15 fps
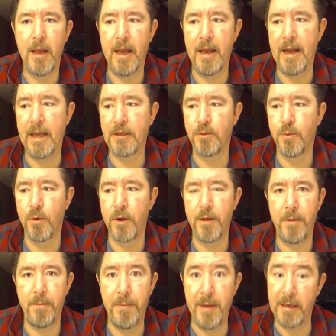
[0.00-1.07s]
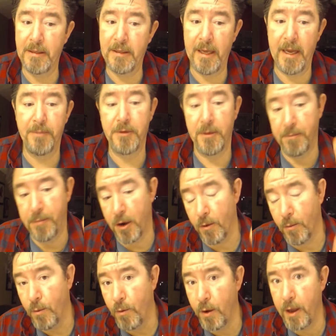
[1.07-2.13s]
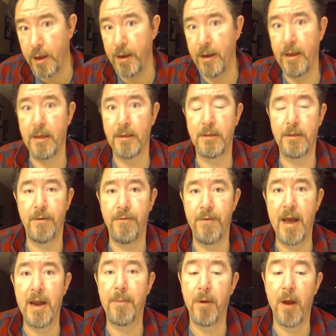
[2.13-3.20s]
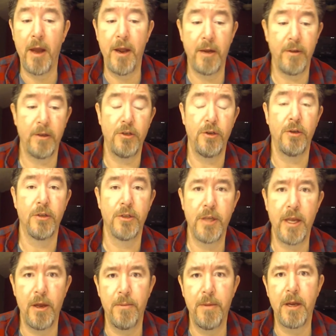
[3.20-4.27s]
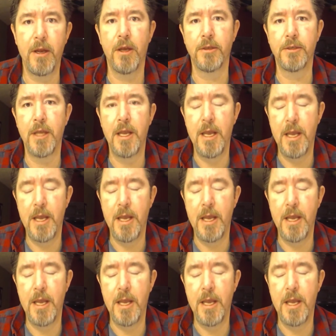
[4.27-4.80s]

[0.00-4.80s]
and that's one of the big steps in part one, is to find a product that you can sell, because